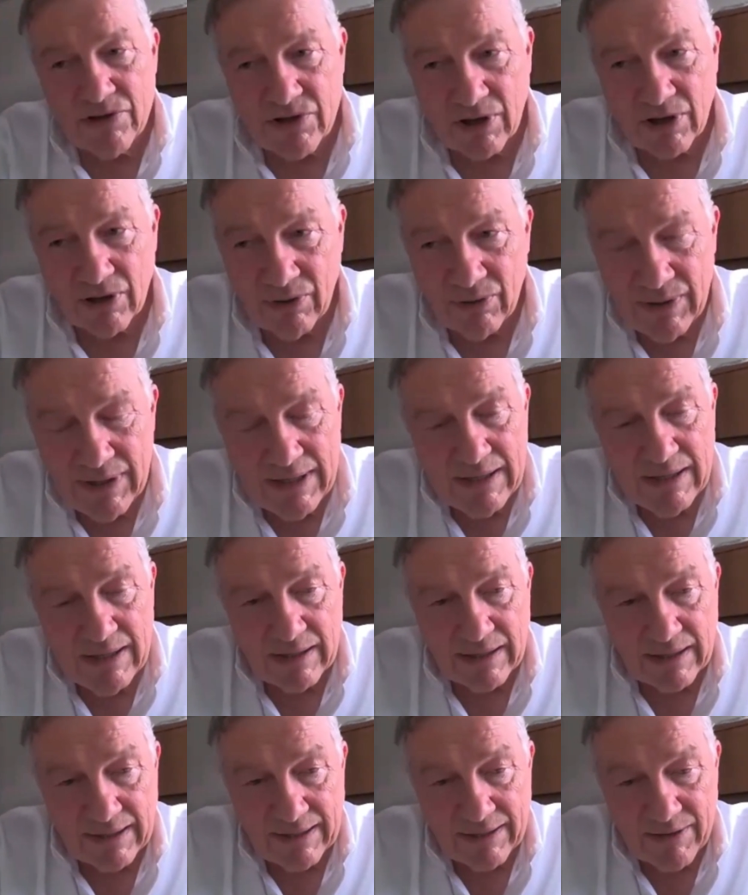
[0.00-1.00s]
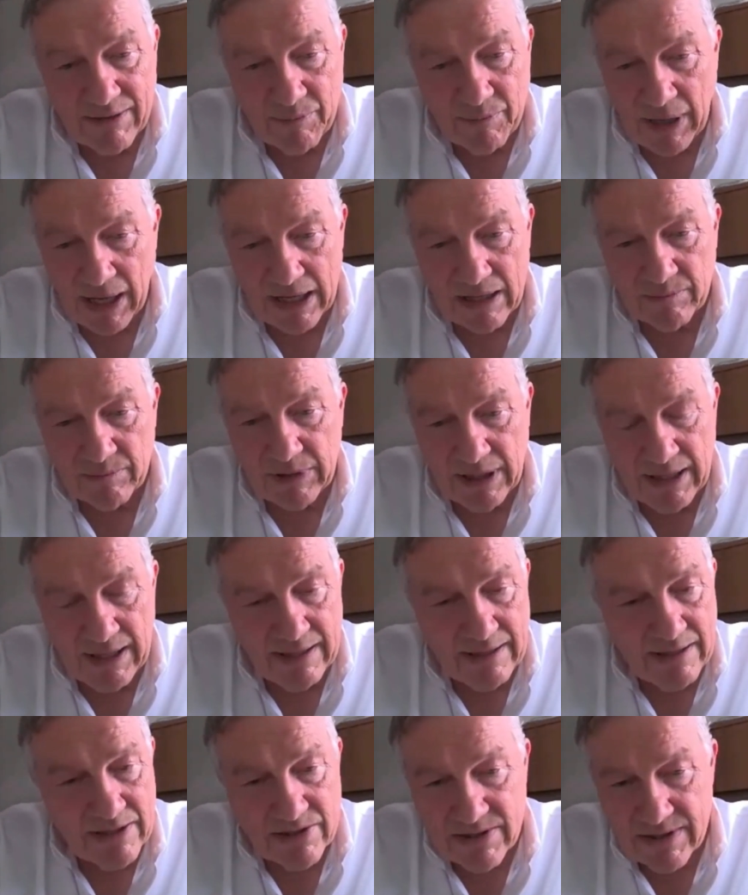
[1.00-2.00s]
So bottom
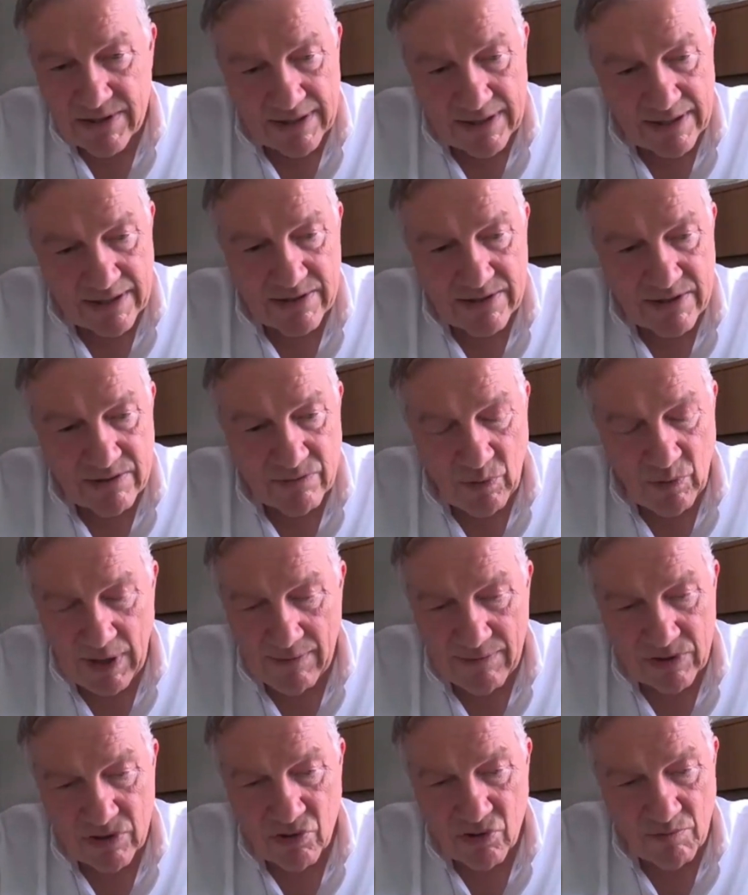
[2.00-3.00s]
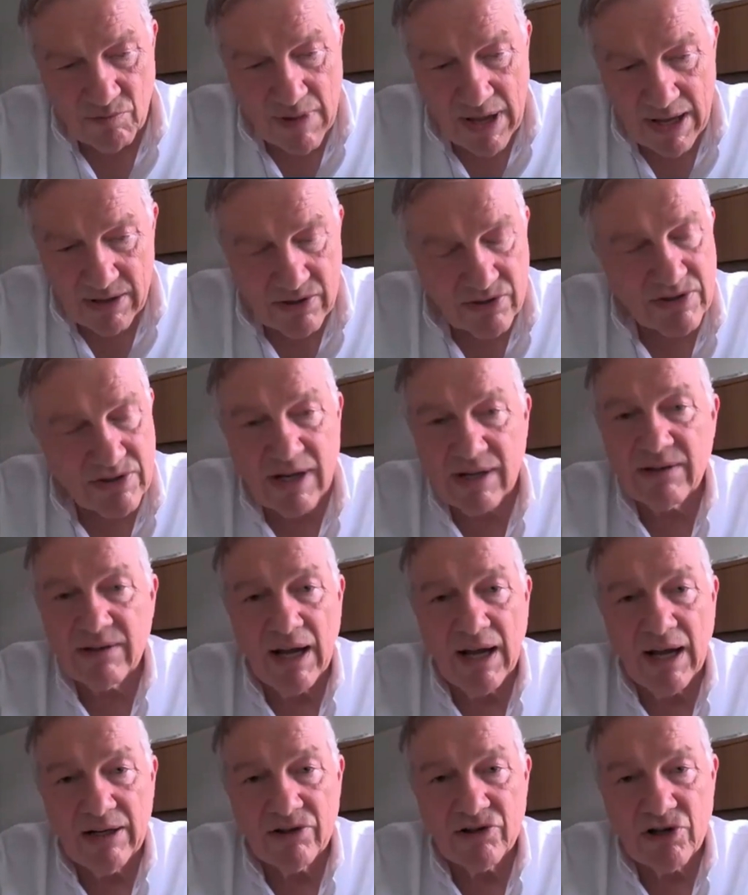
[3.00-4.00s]
line is we have a tremendous
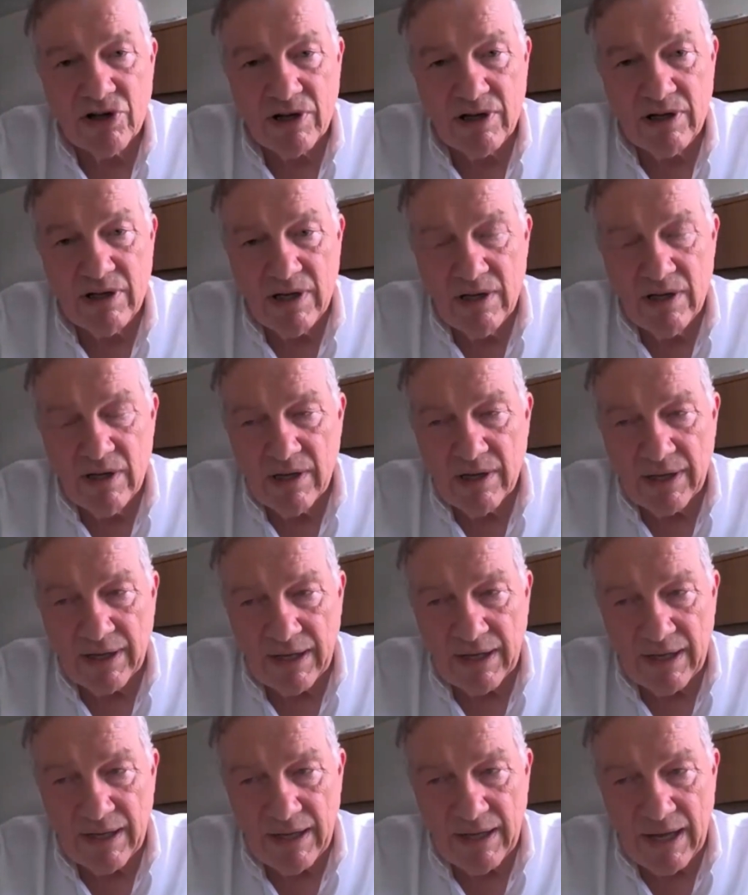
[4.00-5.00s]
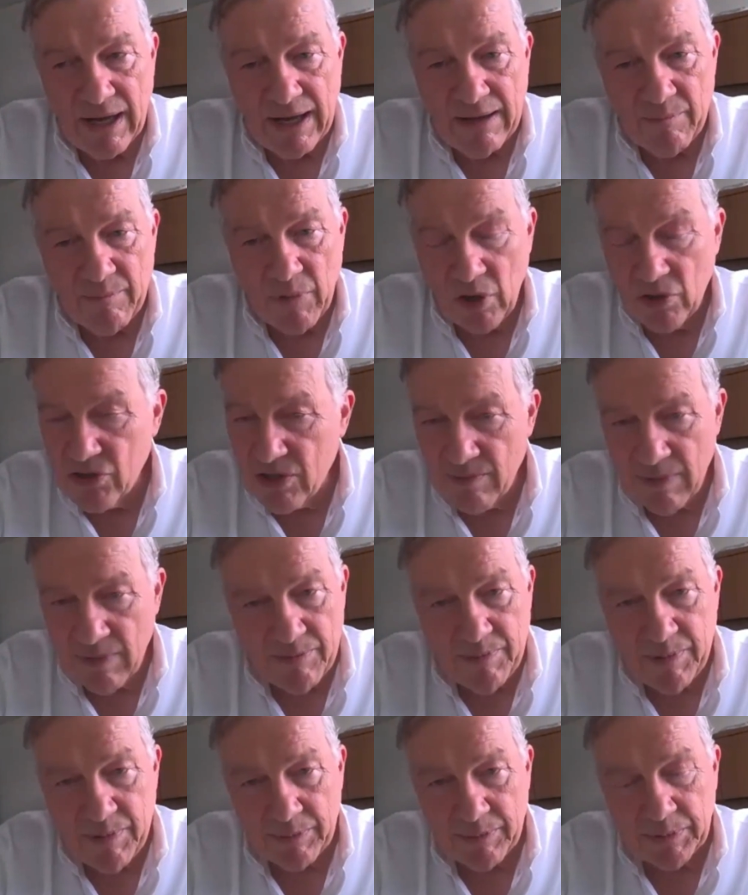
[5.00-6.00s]
technology. Most of
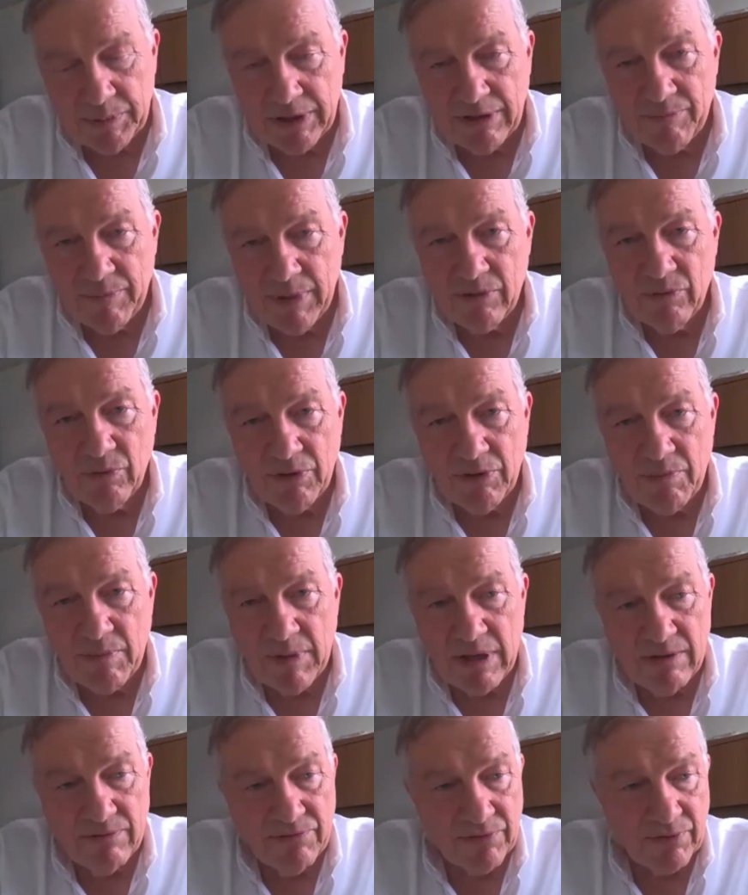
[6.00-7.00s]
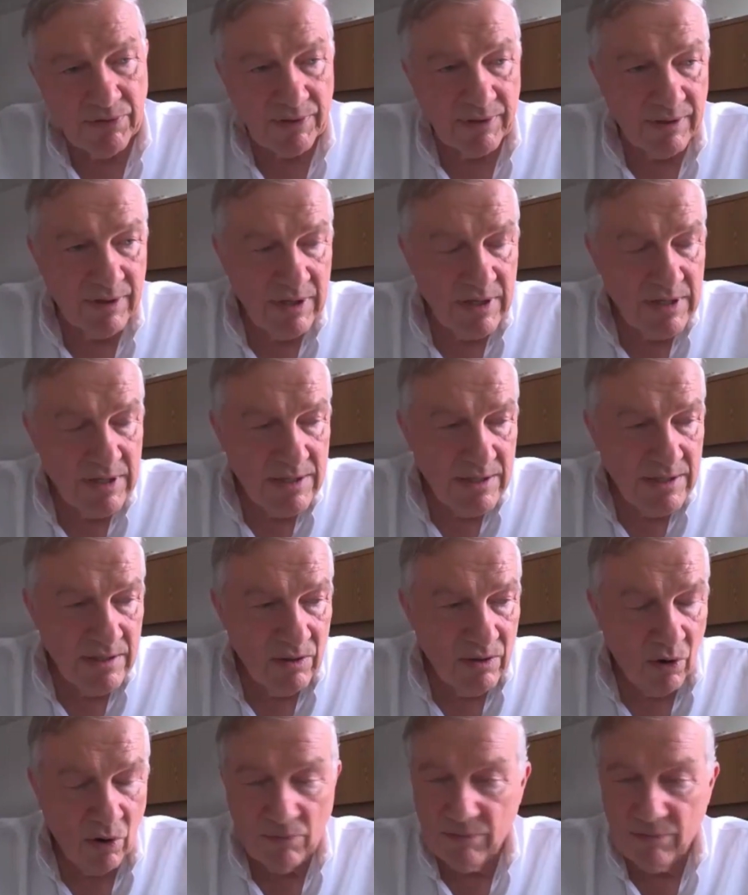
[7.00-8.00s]
my people have been with me for
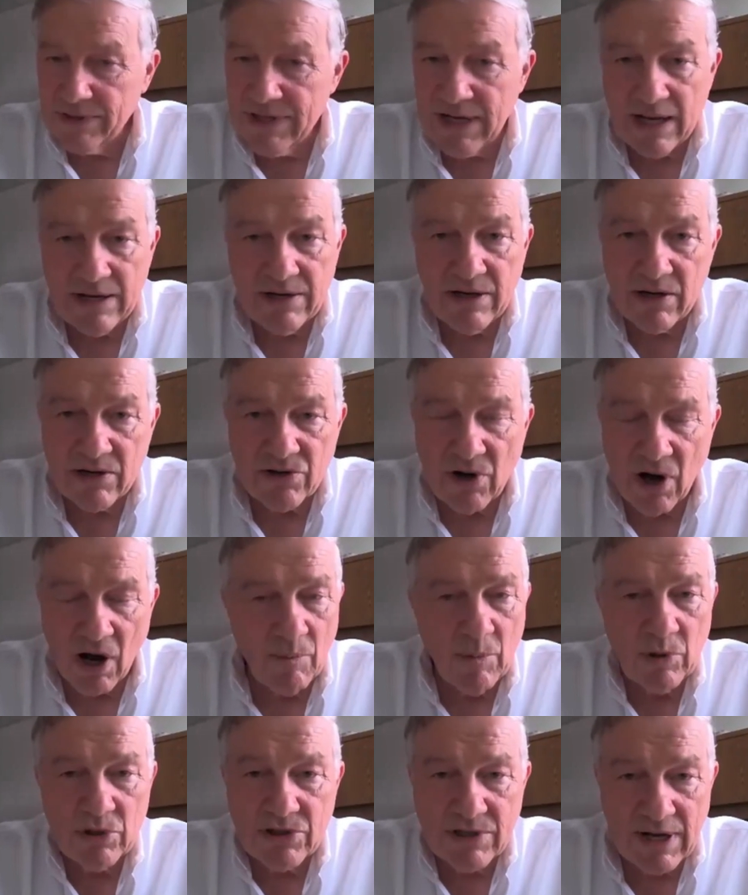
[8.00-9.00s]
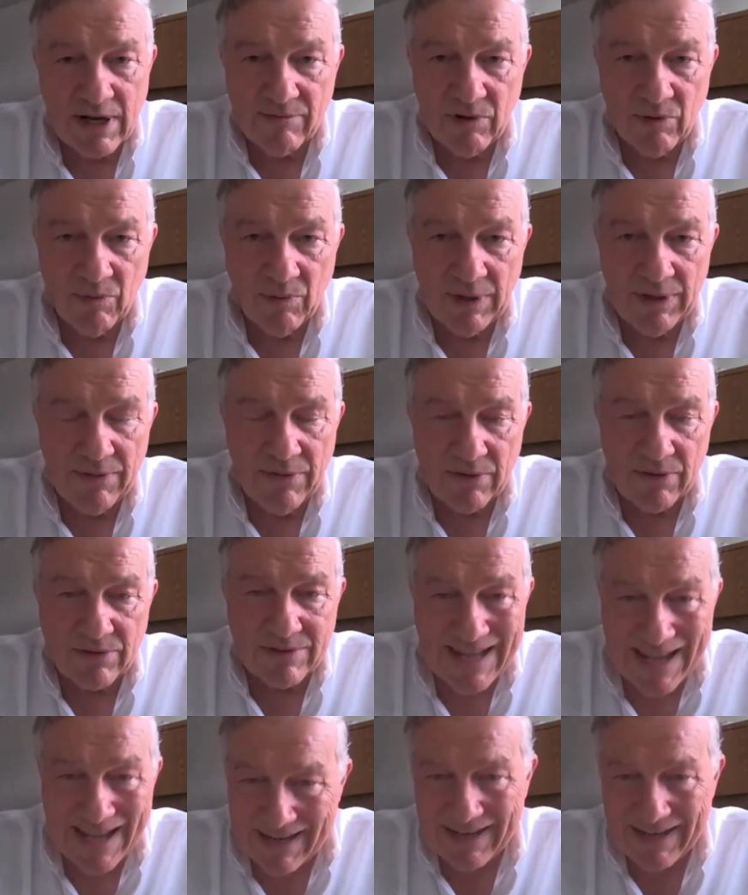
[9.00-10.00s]
over 10 years, almost everyone. They're
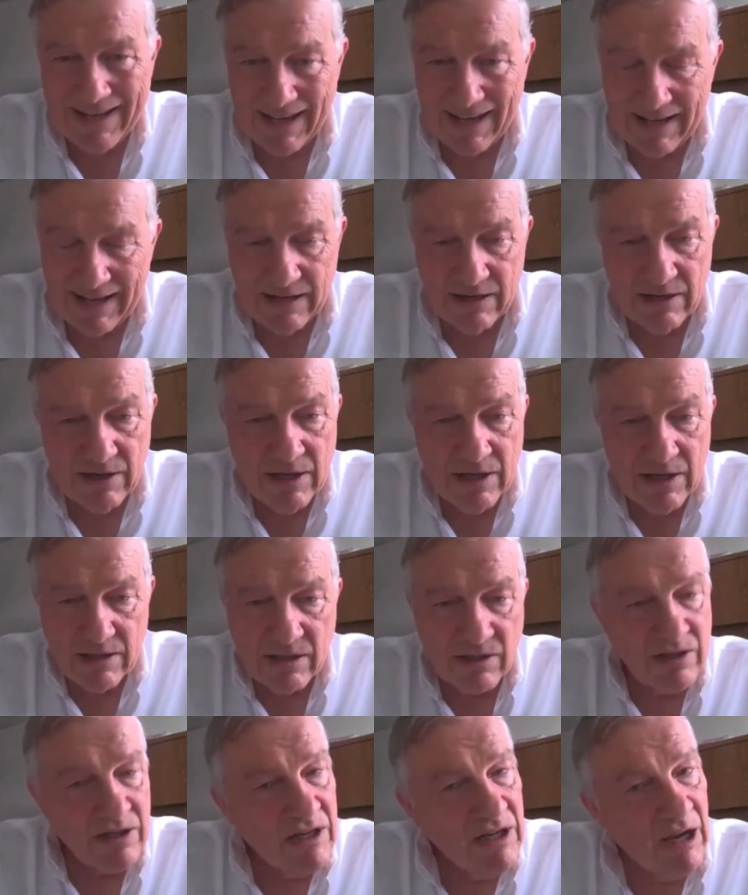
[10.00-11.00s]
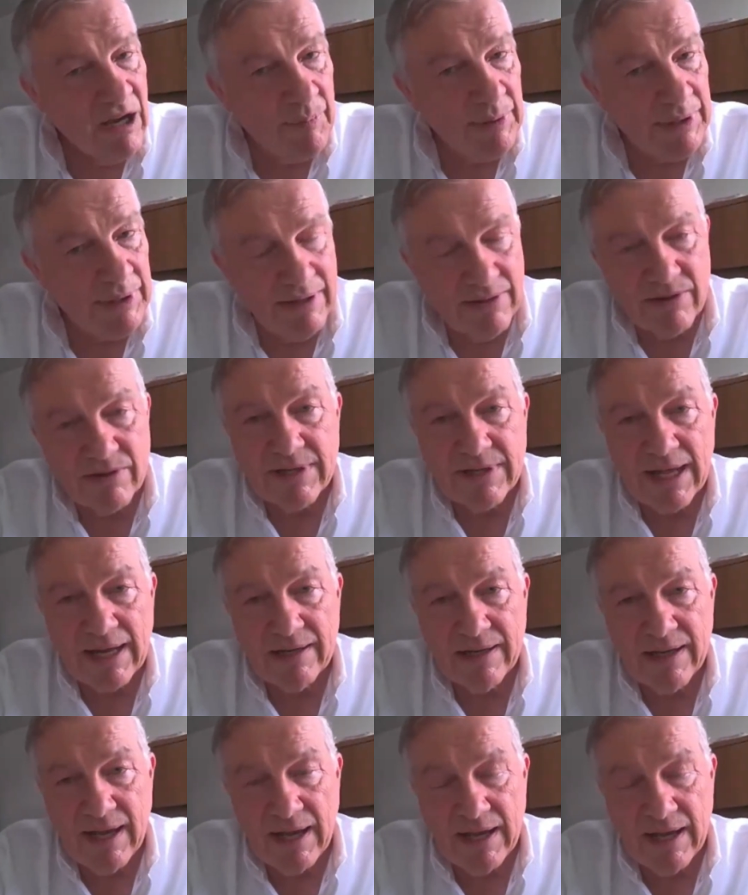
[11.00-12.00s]
dedicated to the company, they're
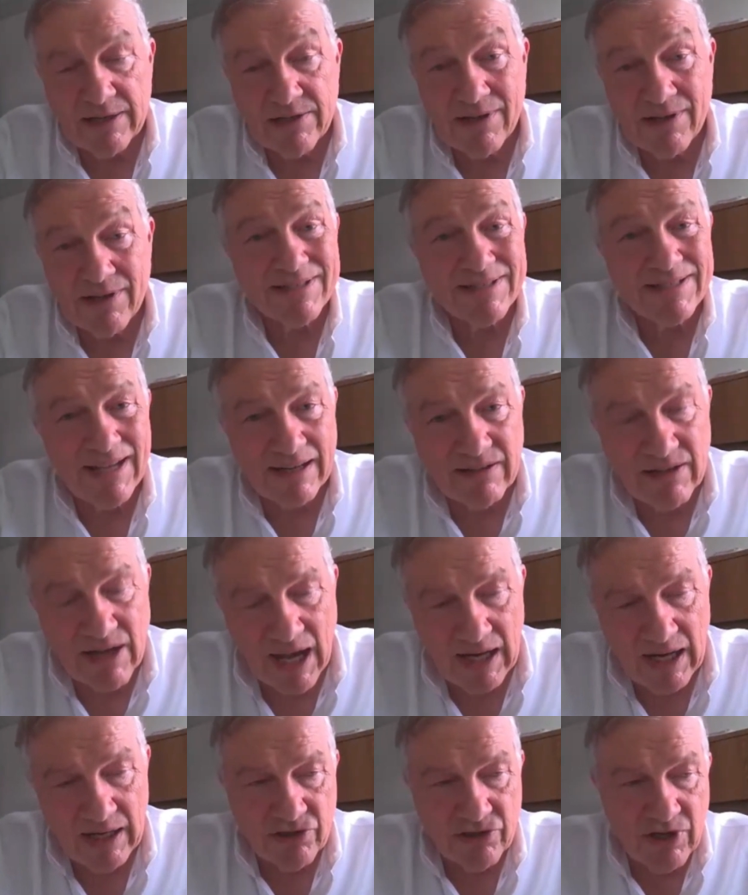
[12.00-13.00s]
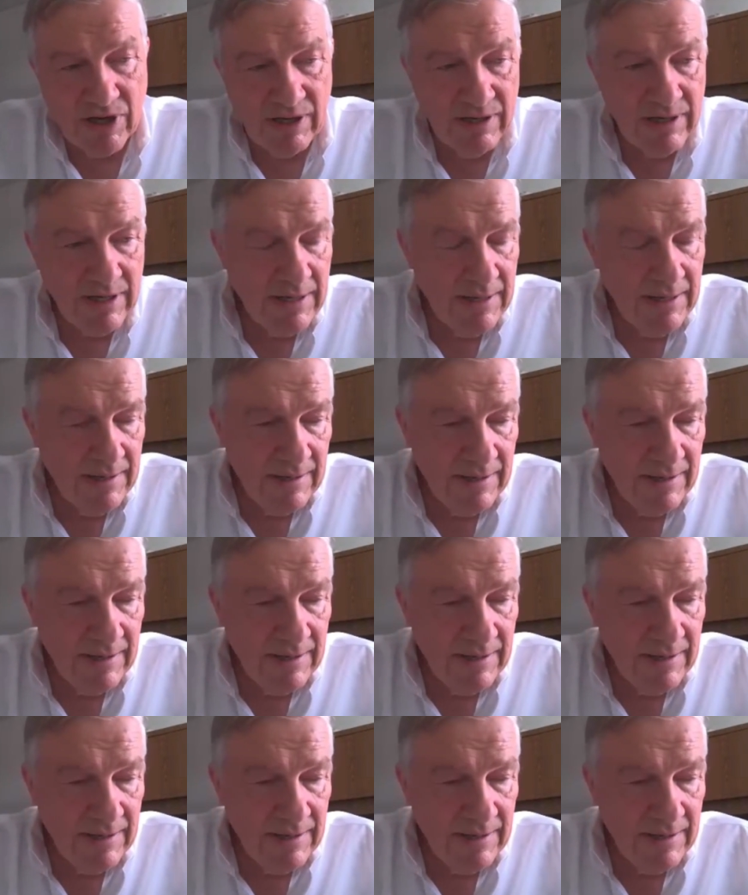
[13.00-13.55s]
dedicated to the technology.